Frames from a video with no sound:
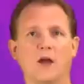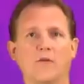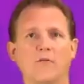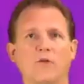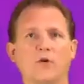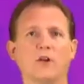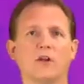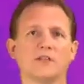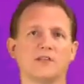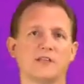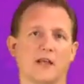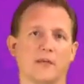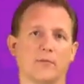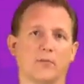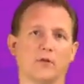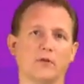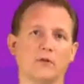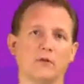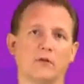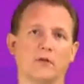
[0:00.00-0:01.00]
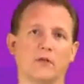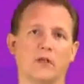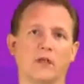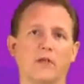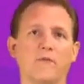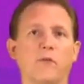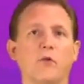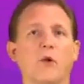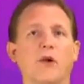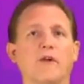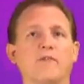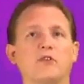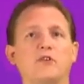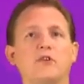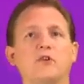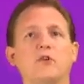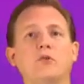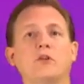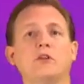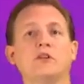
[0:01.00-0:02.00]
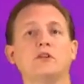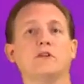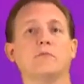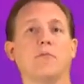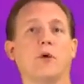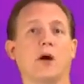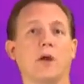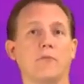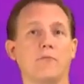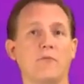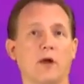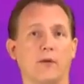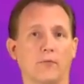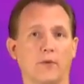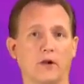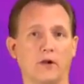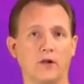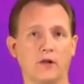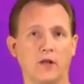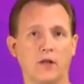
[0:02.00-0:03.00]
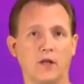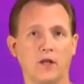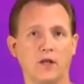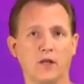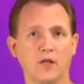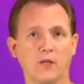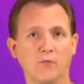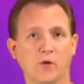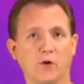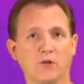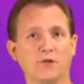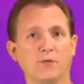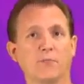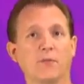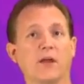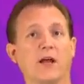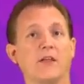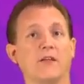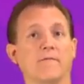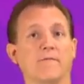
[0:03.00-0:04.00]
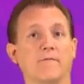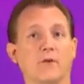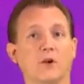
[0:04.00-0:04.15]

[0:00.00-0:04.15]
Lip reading: For example, if you have a two-digit bottom number, you multiply the